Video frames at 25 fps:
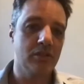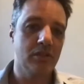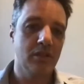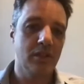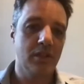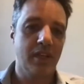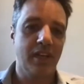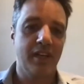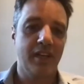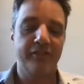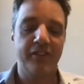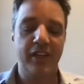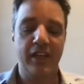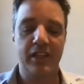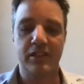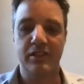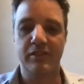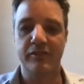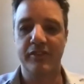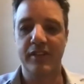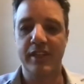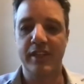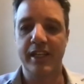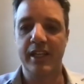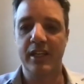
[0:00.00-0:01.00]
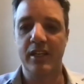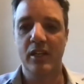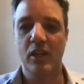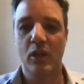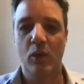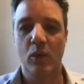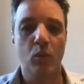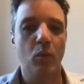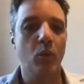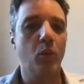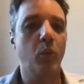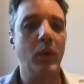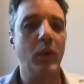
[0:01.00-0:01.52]
effectively will
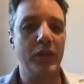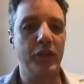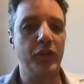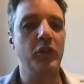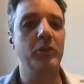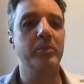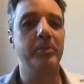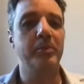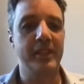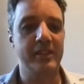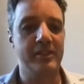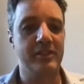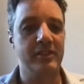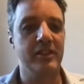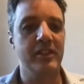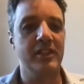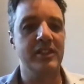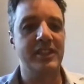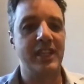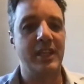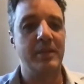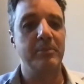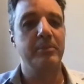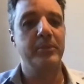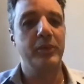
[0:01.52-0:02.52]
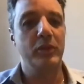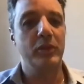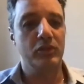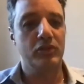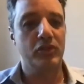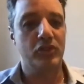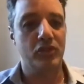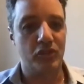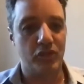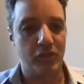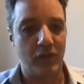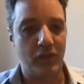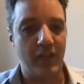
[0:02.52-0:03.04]
win you business and builds
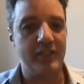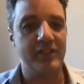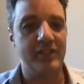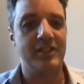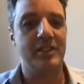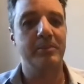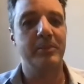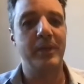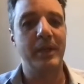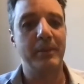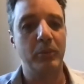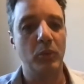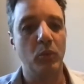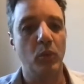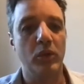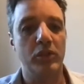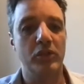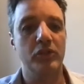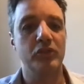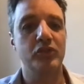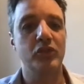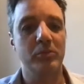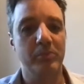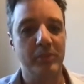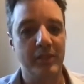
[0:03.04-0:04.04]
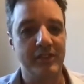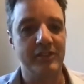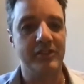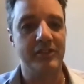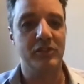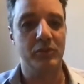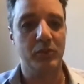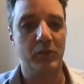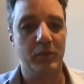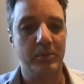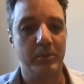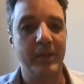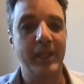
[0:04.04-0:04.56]
trust, and people want to do business
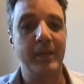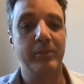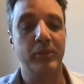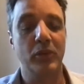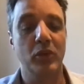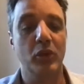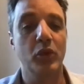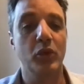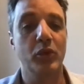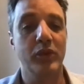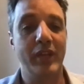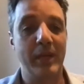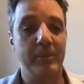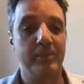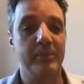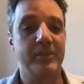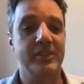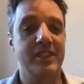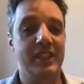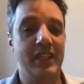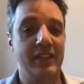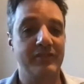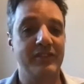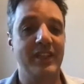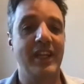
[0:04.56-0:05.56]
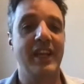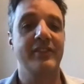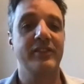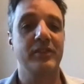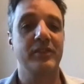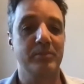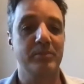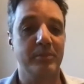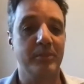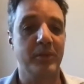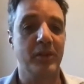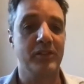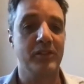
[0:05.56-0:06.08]
with people who they perceive to have a
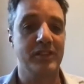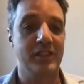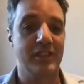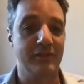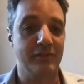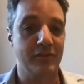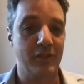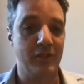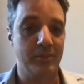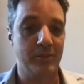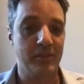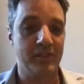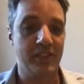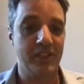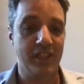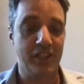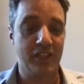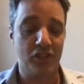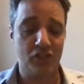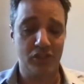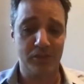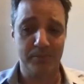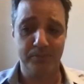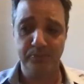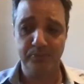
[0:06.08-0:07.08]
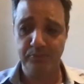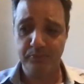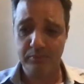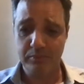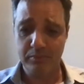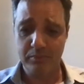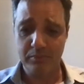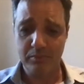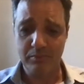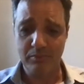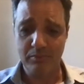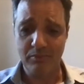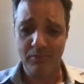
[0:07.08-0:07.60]
positive reputation.
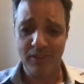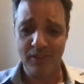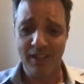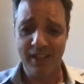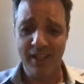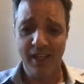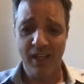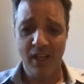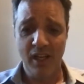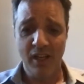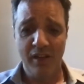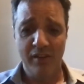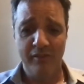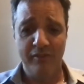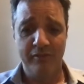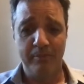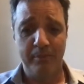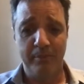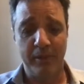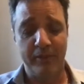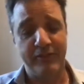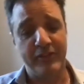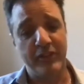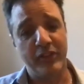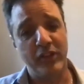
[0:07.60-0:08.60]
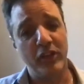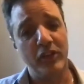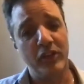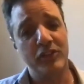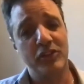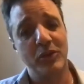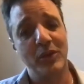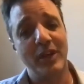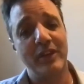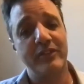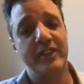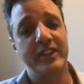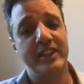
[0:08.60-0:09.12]
But for those who
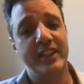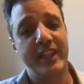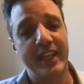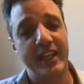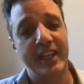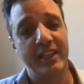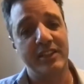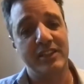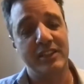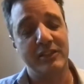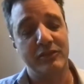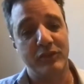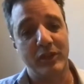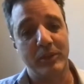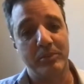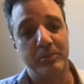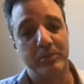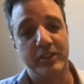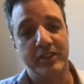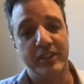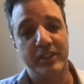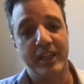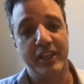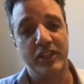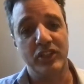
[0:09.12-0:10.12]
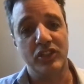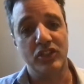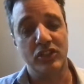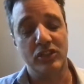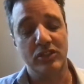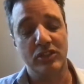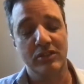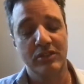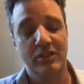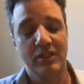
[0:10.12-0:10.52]
have a negative reputation,